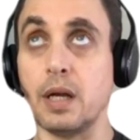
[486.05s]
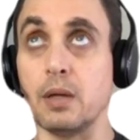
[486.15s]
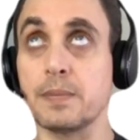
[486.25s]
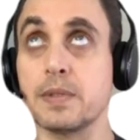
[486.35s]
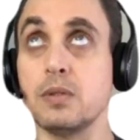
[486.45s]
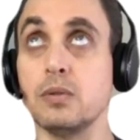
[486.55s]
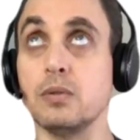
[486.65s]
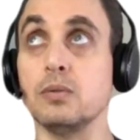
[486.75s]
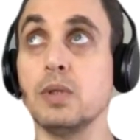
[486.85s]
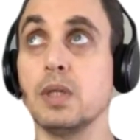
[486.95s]
helps
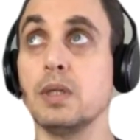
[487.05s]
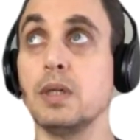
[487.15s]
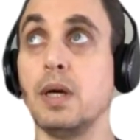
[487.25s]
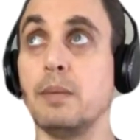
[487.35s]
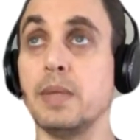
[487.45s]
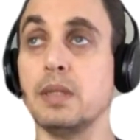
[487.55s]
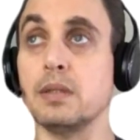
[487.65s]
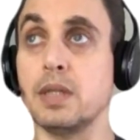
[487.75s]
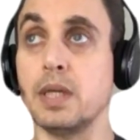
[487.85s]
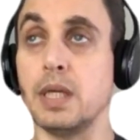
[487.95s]
you
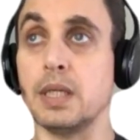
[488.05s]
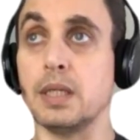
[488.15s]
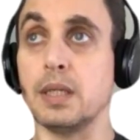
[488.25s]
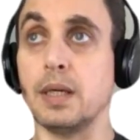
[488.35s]
maintain